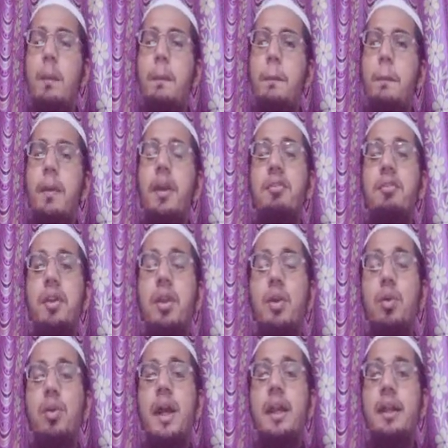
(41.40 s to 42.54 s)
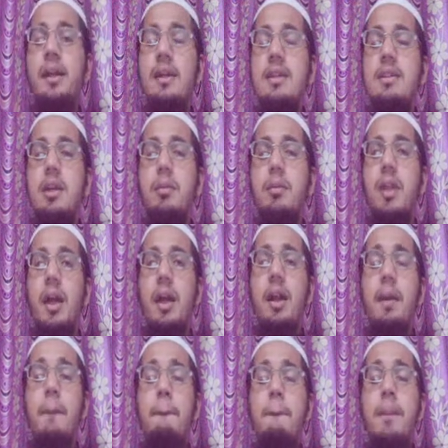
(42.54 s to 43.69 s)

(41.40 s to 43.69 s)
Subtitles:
but we know that concept that